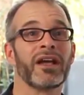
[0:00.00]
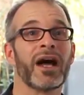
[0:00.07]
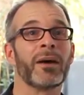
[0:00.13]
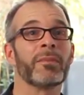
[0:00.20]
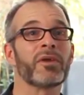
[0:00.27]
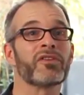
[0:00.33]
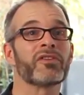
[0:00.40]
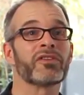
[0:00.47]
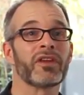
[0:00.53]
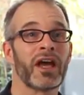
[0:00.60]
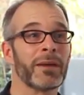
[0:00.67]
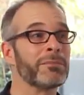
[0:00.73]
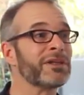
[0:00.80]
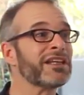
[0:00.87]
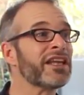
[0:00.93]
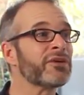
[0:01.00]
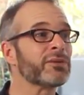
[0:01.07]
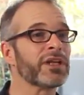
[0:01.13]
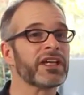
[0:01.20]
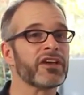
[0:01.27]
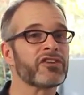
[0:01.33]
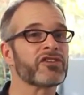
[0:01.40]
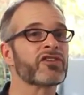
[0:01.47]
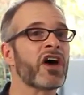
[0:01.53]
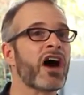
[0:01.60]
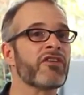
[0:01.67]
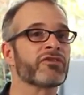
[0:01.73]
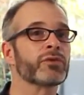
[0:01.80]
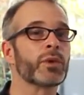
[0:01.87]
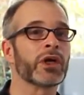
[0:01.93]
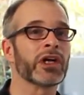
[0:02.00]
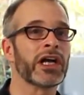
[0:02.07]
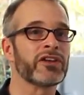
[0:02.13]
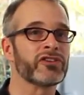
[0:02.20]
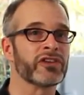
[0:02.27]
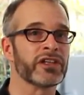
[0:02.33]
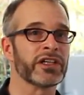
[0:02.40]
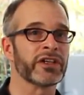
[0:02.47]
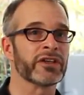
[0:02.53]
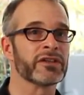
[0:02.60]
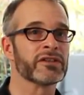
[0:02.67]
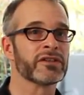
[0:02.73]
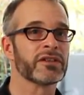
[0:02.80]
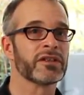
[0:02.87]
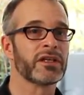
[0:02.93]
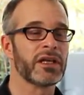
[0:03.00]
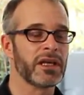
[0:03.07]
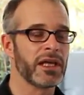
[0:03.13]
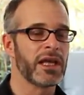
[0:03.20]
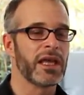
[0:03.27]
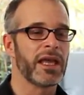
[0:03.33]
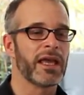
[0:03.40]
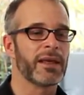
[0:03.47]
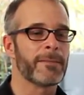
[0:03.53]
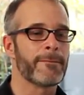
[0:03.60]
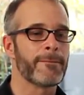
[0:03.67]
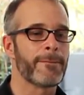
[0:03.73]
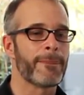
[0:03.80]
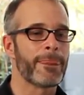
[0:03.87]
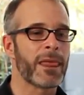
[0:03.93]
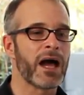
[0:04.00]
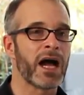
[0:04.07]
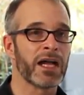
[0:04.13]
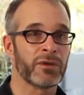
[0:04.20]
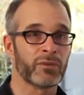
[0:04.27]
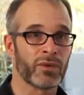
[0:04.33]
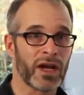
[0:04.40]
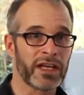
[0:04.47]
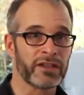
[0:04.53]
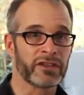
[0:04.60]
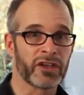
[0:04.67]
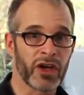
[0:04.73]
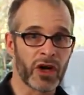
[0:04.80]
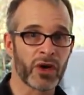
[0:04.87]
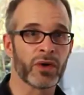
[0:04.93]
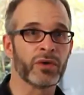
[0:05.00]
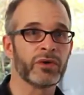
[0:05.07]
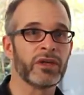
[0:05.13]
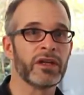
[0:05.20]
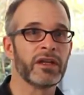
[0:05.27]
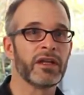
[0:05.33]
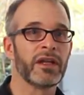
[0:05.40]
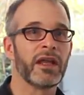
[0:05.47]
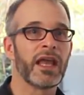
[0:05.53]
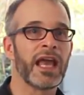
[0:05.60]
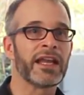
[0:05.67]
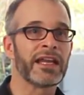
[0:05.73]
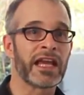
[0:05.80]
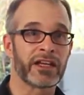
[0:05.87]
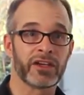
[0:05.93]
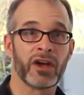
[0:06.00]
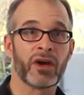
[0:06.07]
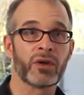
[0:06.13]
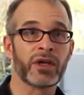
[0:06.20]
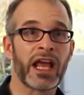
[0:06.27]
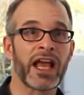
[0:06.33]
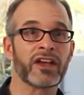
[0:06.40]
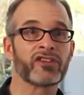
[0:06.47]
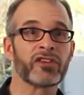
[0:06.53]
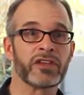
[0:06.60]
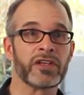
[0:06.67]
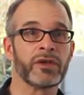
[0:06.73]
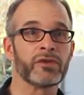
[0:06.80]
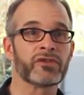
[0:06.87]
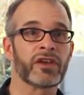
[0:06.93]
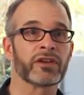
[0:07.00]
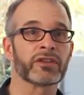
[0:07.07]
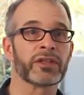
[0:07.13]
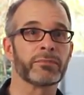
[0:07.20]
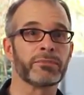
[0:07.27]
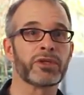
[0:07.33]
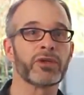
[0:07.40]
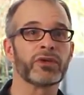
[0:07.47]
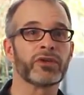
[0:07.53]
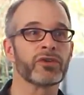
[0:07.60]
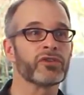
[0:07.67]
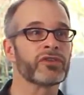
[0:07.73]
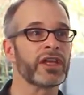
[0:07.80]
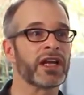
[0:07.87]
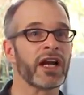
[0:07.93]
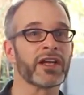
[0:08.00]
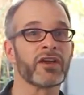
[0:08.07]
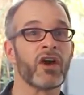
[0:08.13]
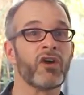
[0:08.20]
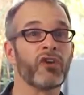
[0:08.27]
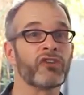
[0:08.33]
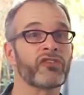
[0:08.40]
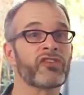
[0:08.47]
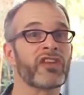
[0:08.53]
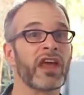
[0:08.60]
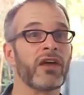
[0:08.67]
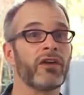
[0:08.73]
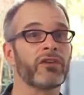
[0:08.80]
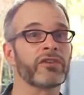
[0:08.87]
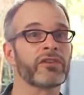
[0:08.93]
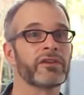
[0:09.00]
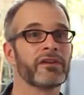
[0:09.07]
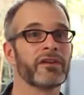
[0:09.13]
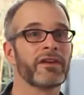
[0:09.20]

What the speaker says: I'm literally a software engineer. I write code, and that code executes on computers that I call cells.